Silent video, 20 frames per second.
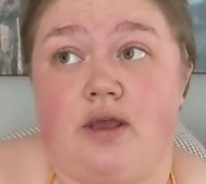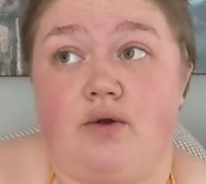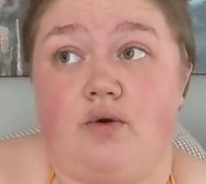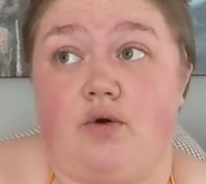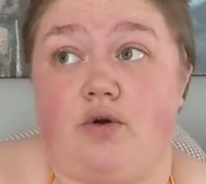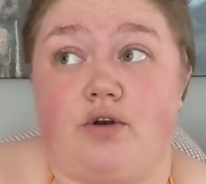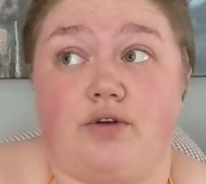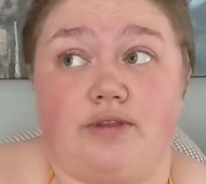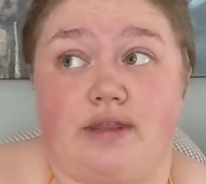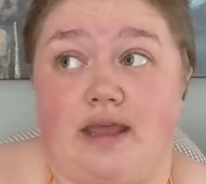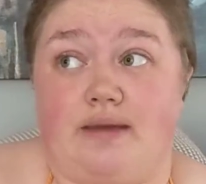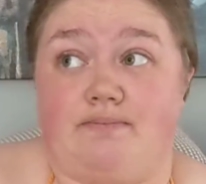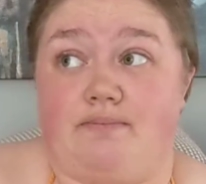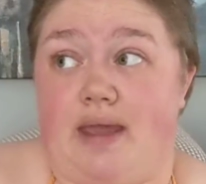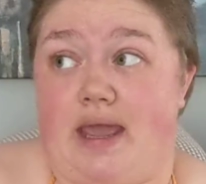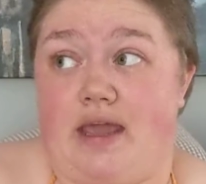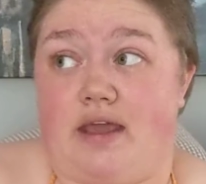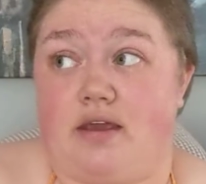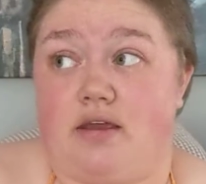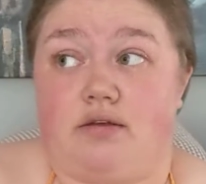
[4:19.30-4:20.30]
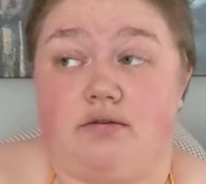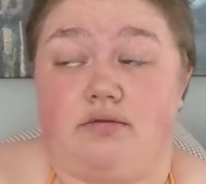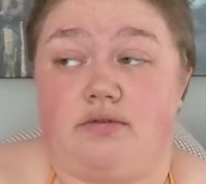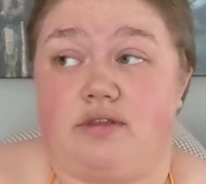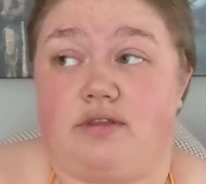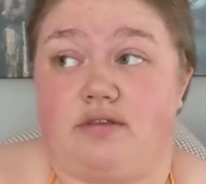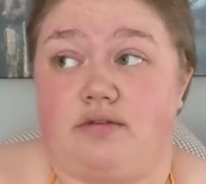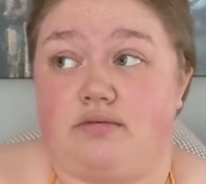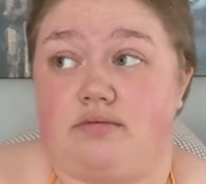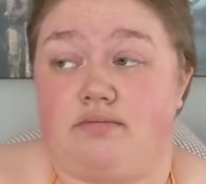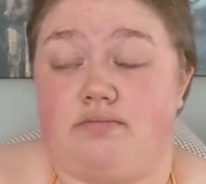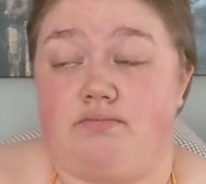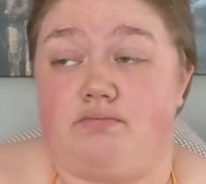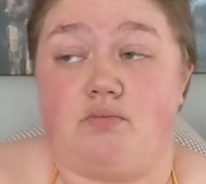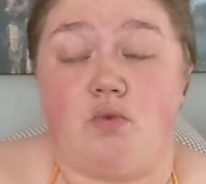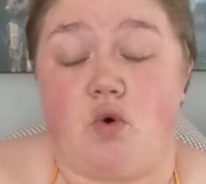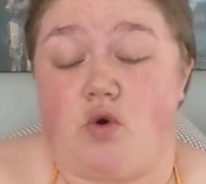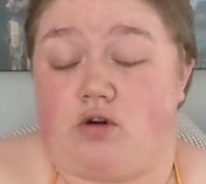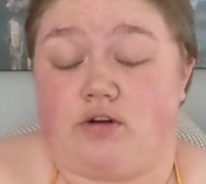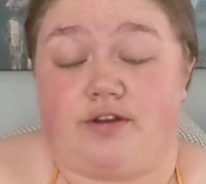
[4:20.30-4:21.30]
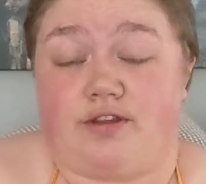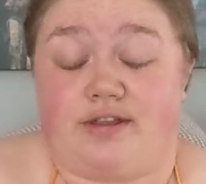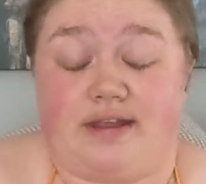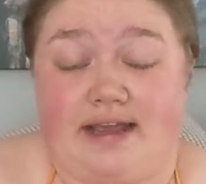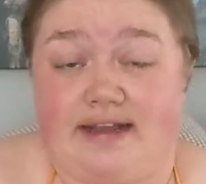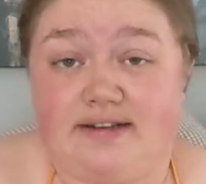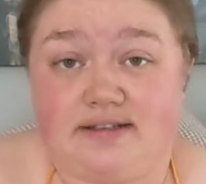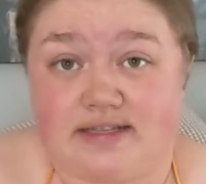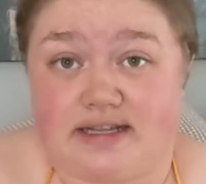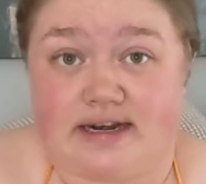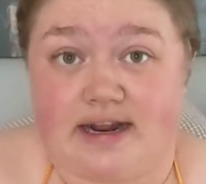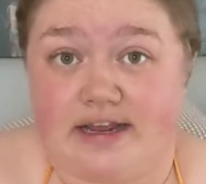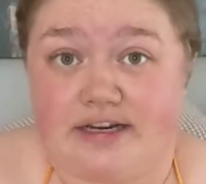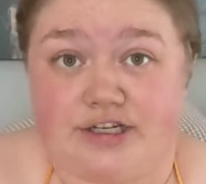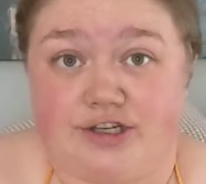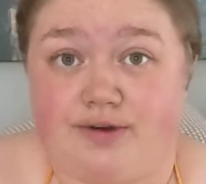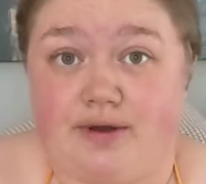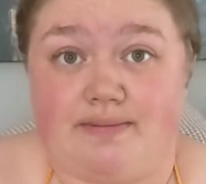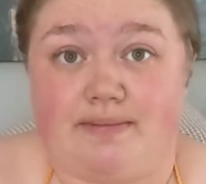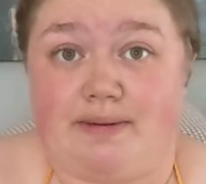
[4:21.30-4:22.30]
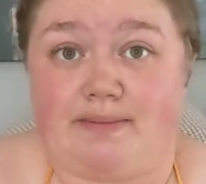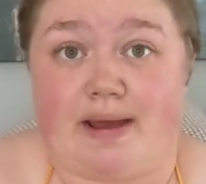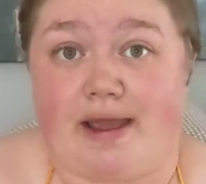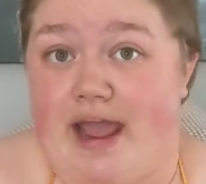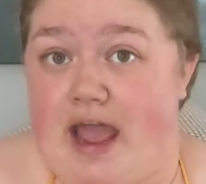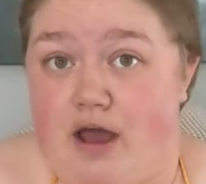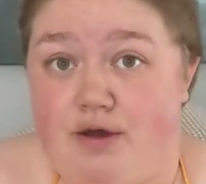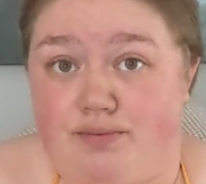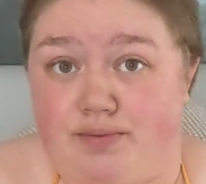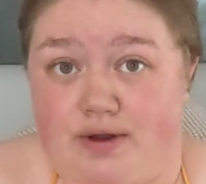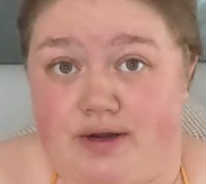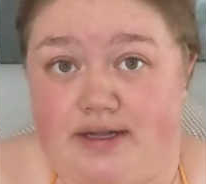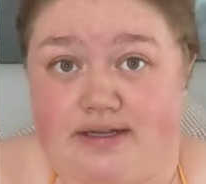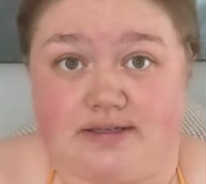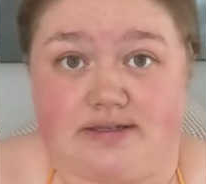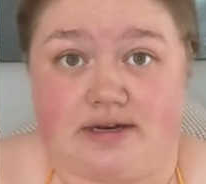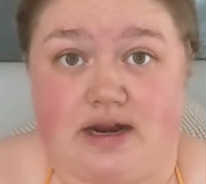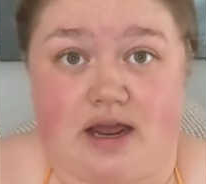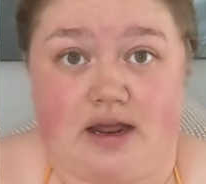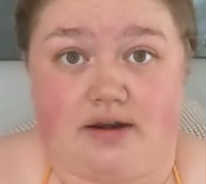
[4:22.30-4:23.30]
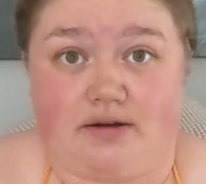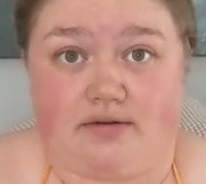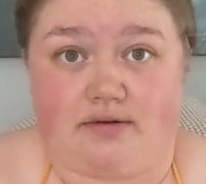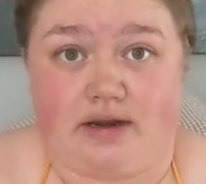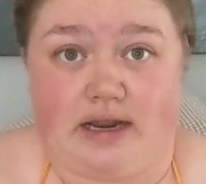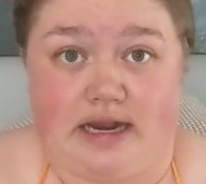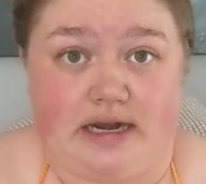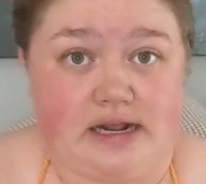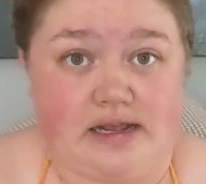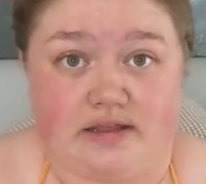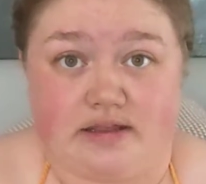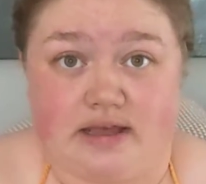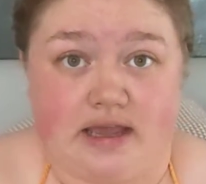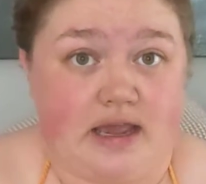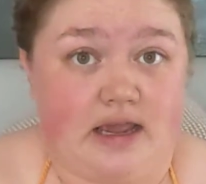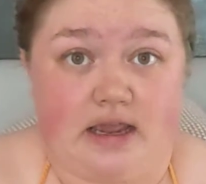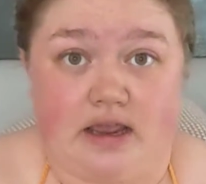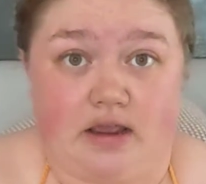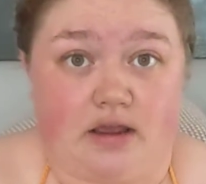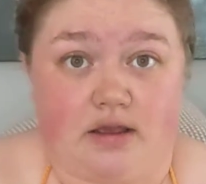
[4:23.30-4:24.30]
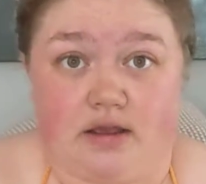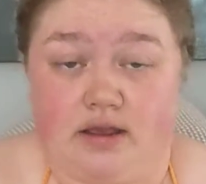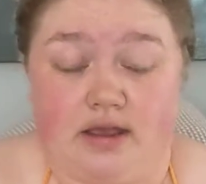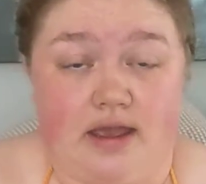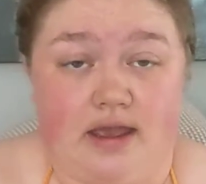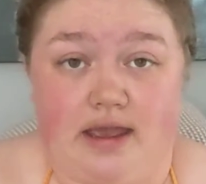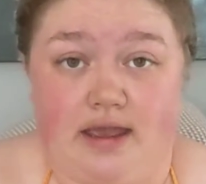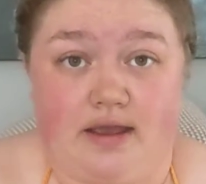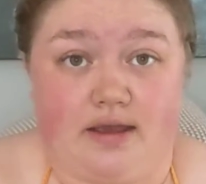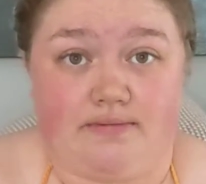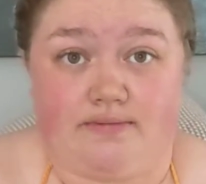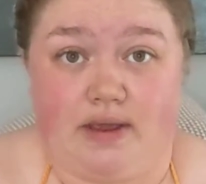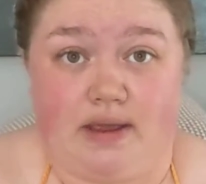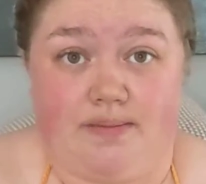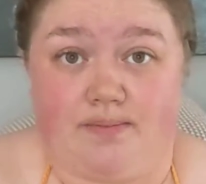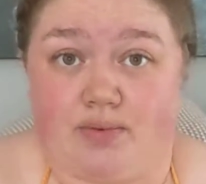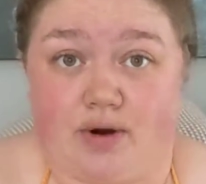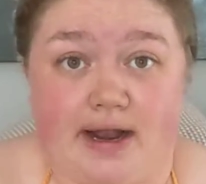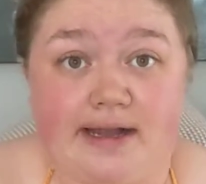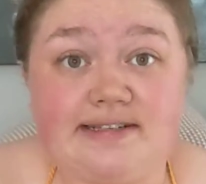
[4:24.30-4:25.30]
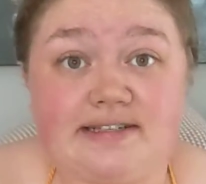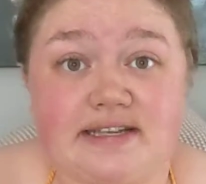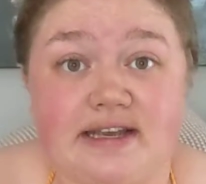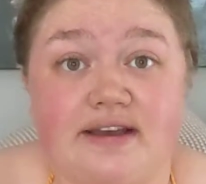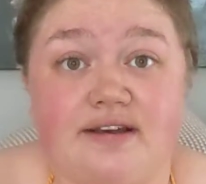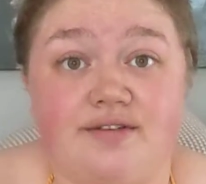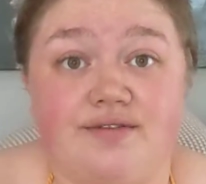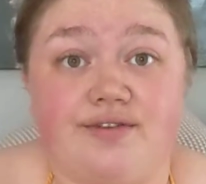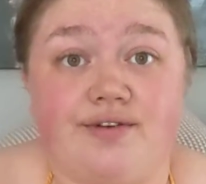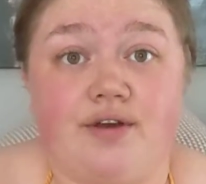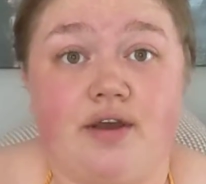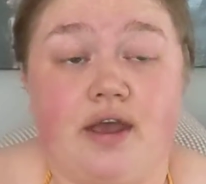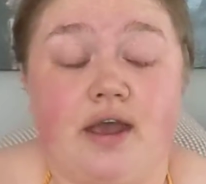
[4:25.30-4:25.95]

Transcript: or they make more things than I do, I mean, my output is not anything impressive.